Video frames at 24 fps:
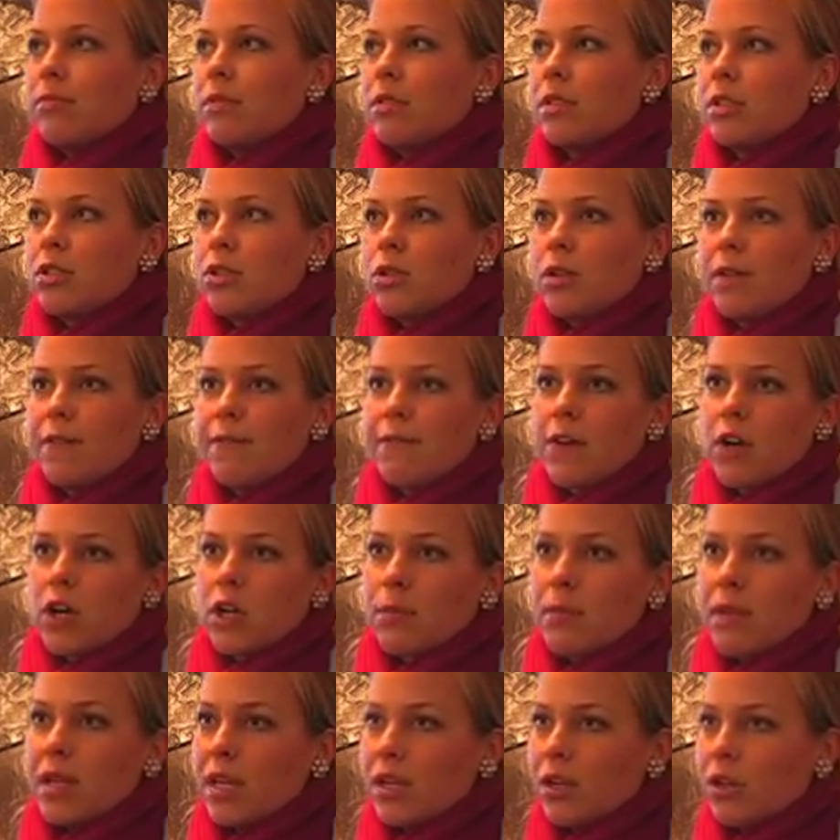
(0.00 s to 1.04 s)
student
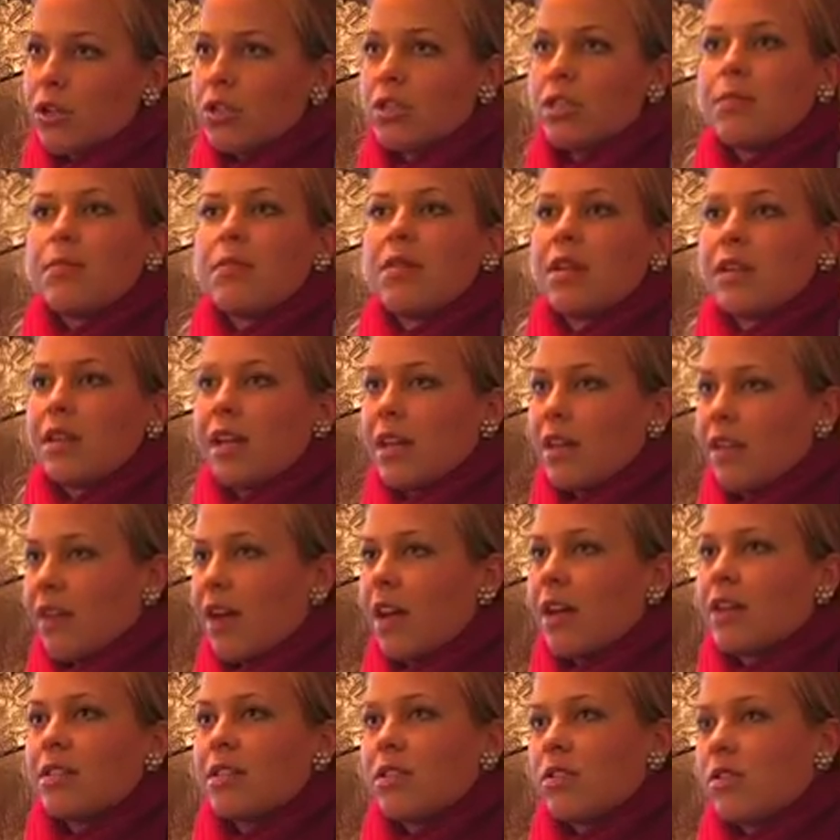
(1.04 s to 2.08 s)
farming or something like
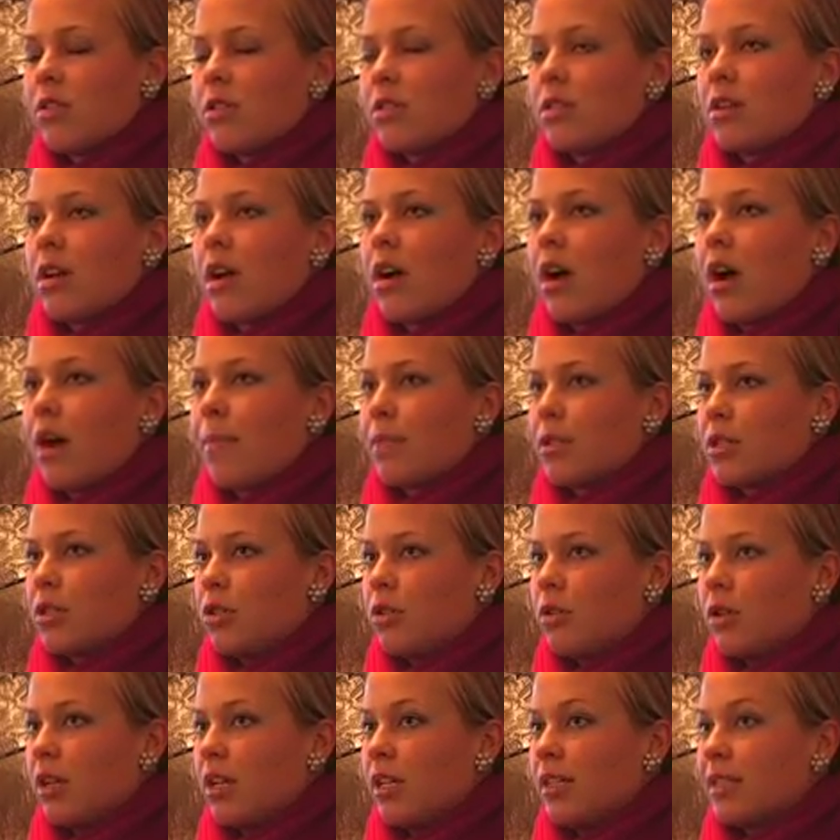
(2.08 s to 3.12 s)
that. So there's
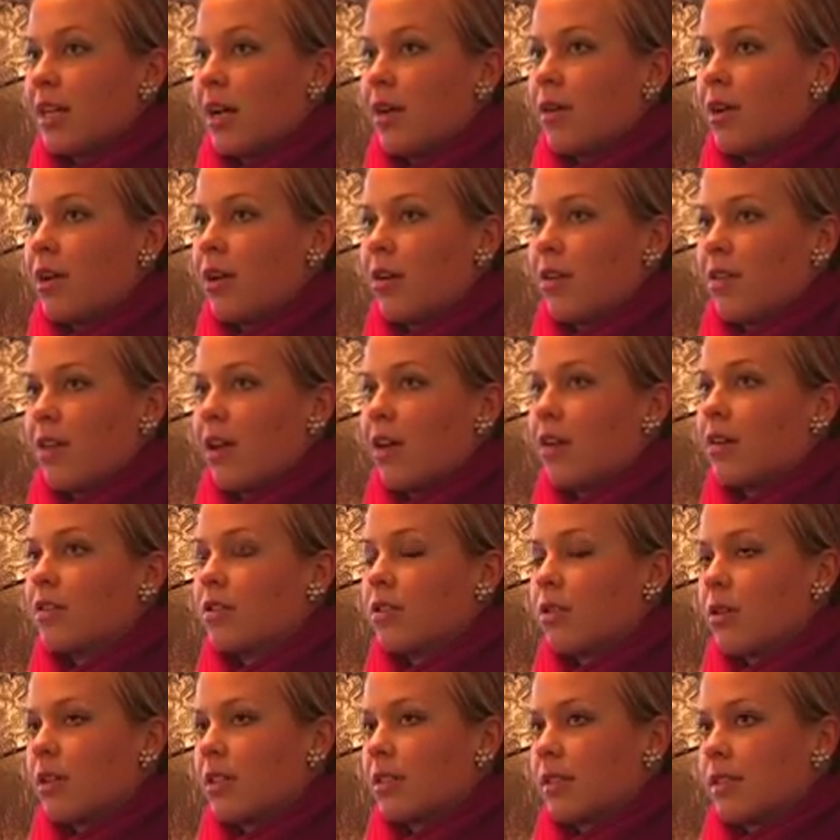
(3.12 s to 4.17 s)
opportunities out here that
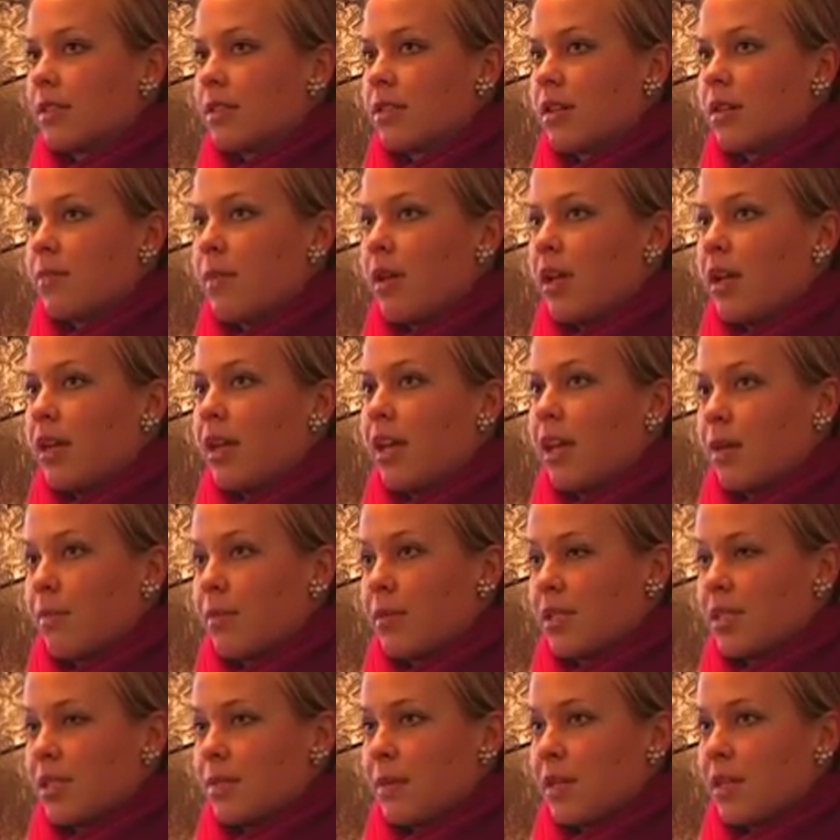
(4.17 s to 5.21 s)
don't exist on main
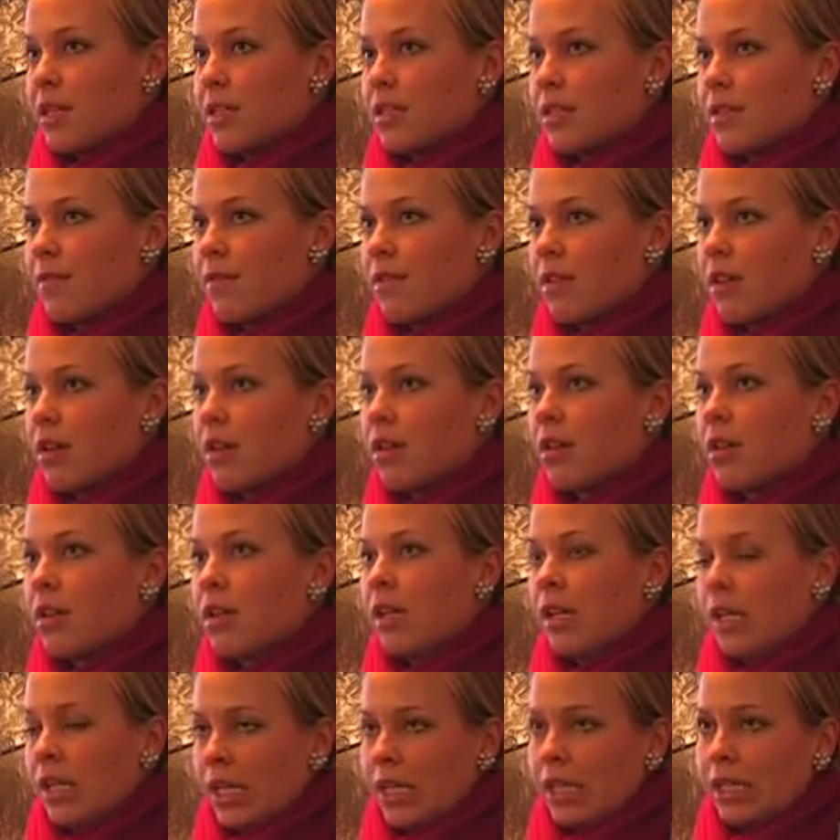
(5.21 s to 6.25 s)
campus because of the
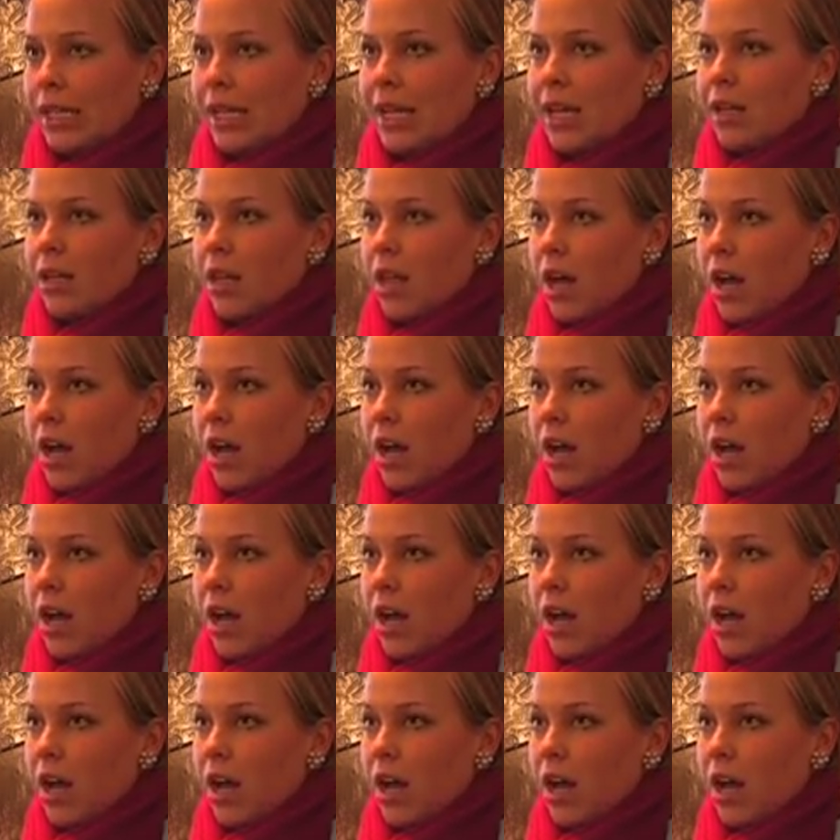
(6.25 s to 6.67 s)
land